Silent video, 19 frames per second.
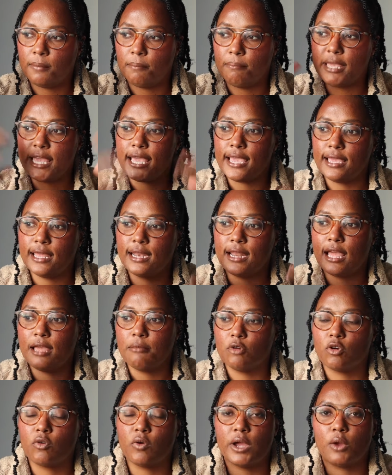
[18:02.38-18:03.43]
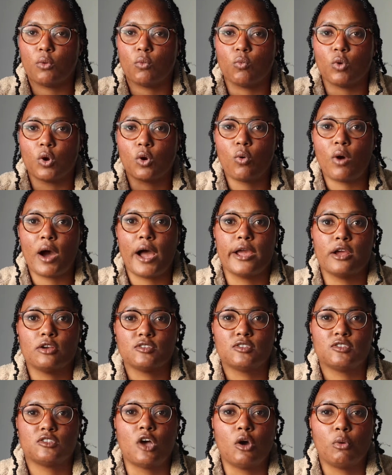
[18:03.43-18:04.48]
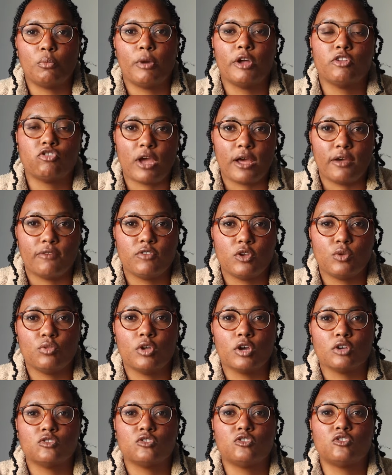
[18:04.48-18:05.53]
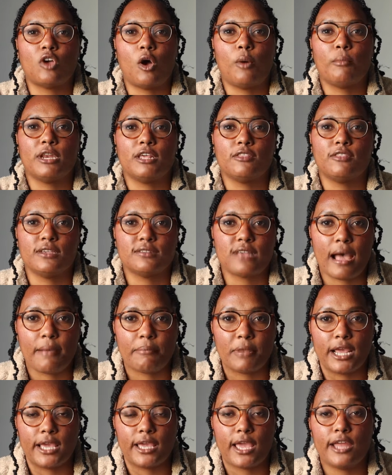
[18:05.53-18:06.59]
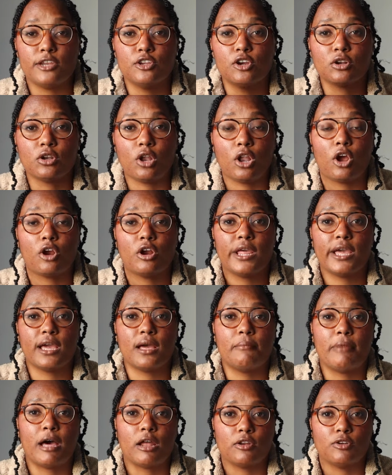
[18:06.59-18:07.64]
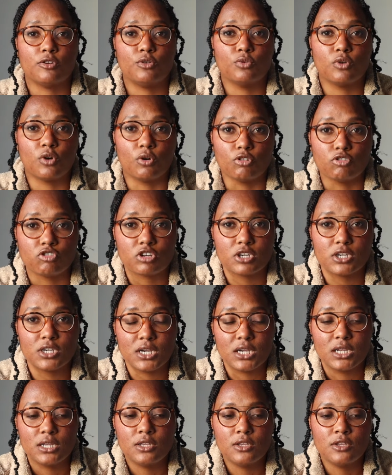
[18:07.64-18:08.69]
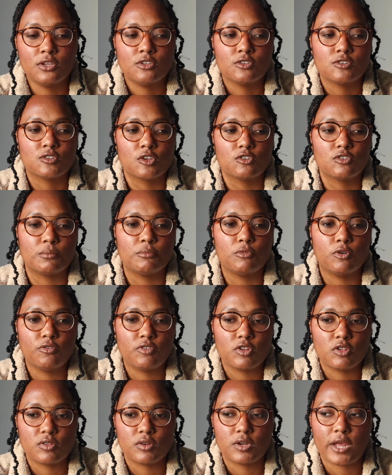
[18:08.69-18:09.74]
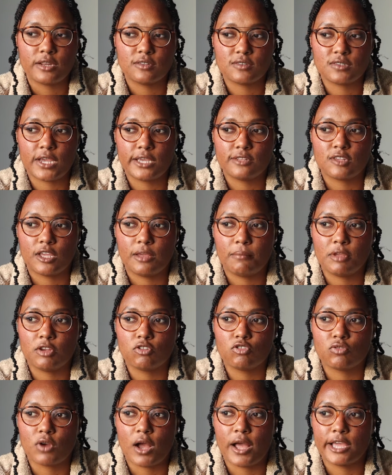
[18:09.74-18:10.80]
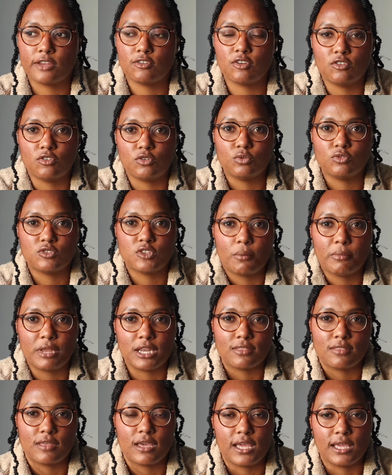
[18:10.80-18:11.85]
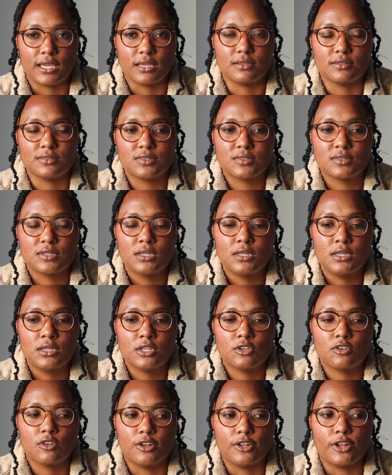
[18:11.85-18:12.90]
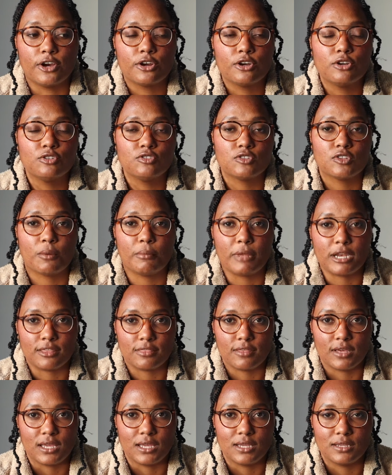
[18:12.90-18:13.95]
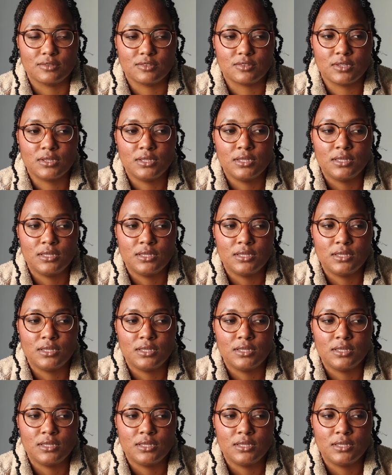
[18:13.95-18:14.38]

being an immigrant requires so much of you. There's so many things happening and you're learning about a new culture. So to move to the United States and be trying to do so many things, learn so many things,